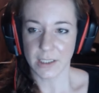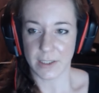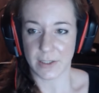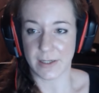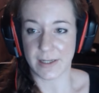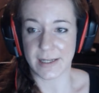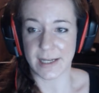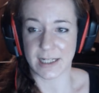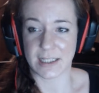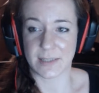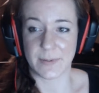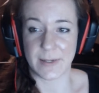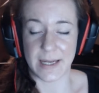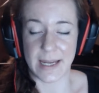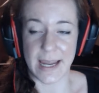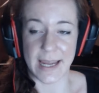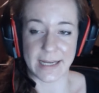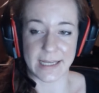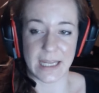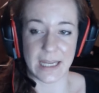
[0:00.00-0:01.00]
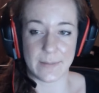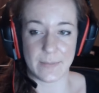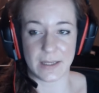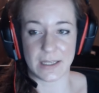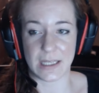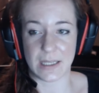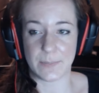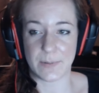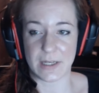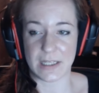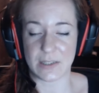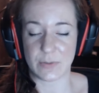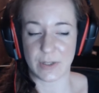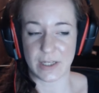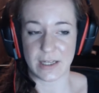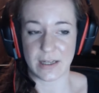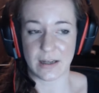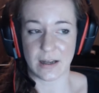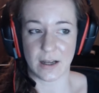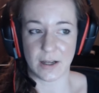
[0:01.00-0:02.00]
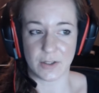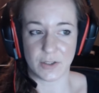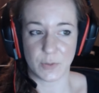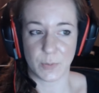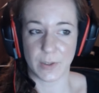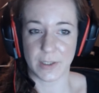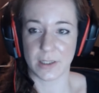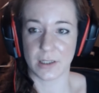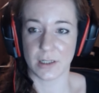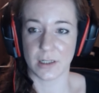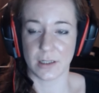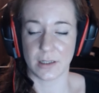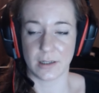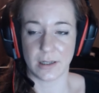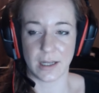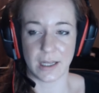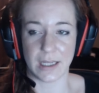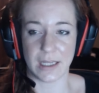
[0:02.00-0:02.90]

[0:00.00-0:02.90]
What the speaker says: you can catch me at Kate McGeePT on Twitter.